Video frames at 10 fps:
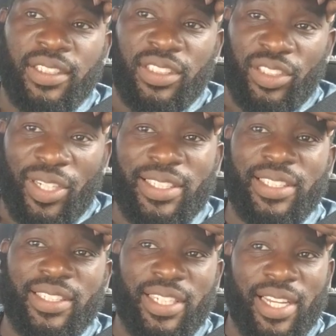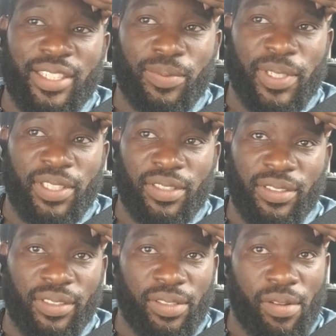so i did the lime spell
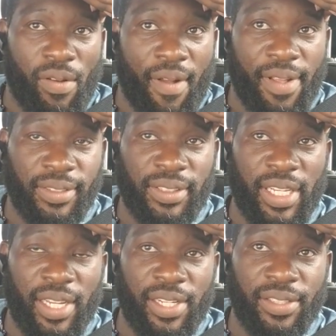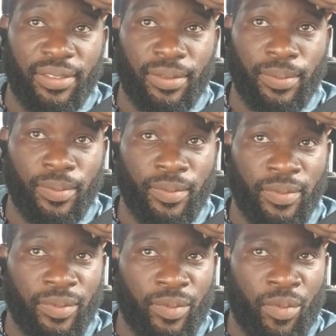and
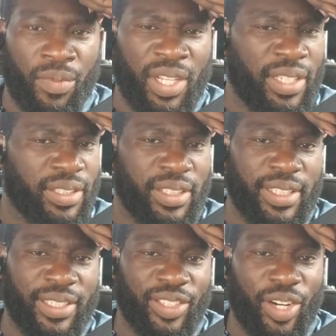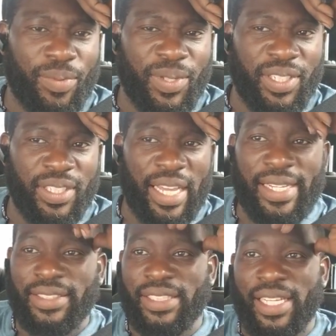instantly they start being
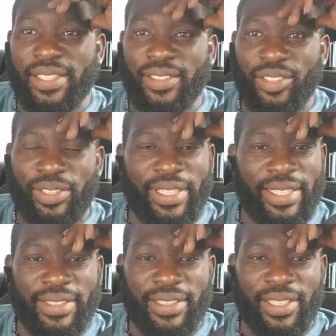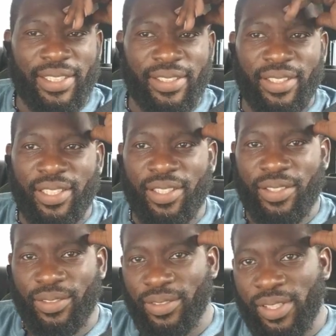nice like three days in you
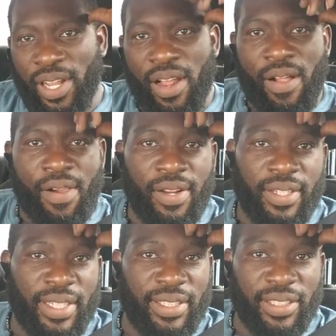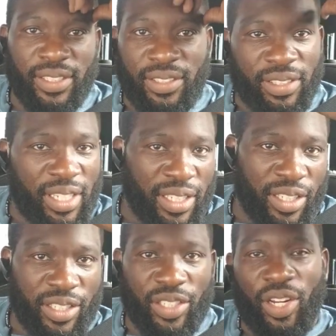know they just they
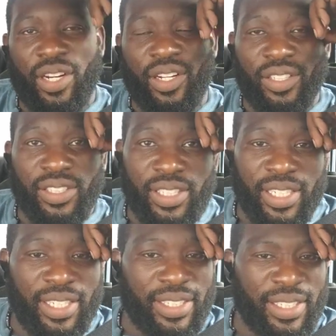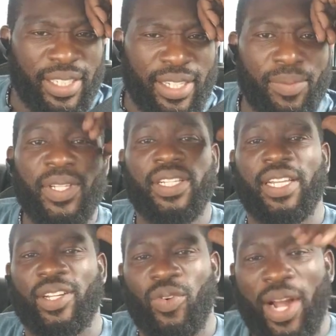start to call the there then they come in and
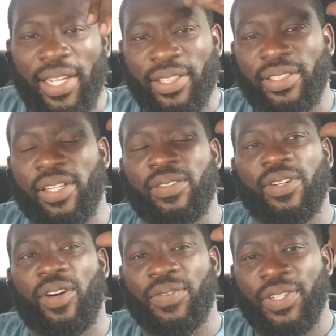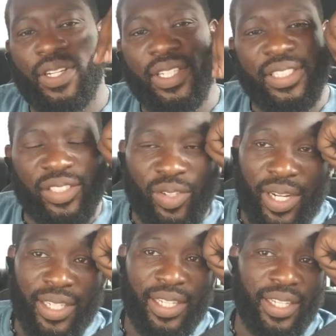they quiet they off and all they just
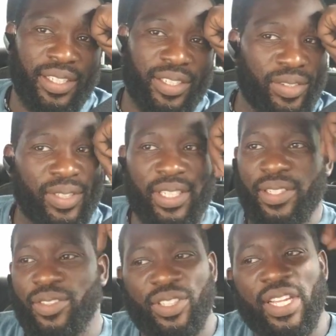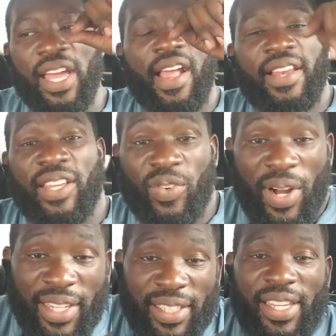quiet how you doing they
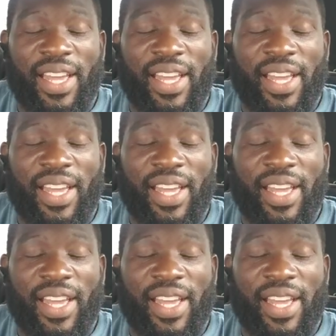quiet